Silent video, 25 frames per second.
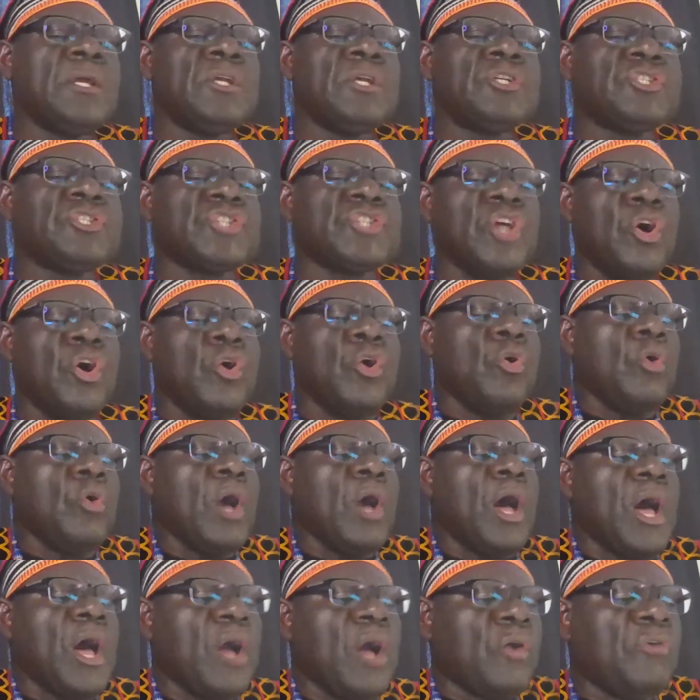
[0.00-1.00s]
So,
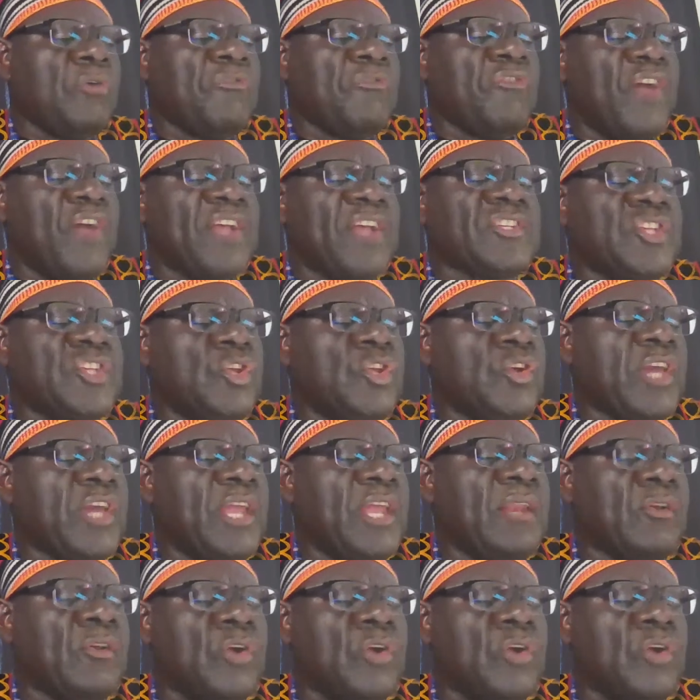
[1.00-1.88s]
good friends, you can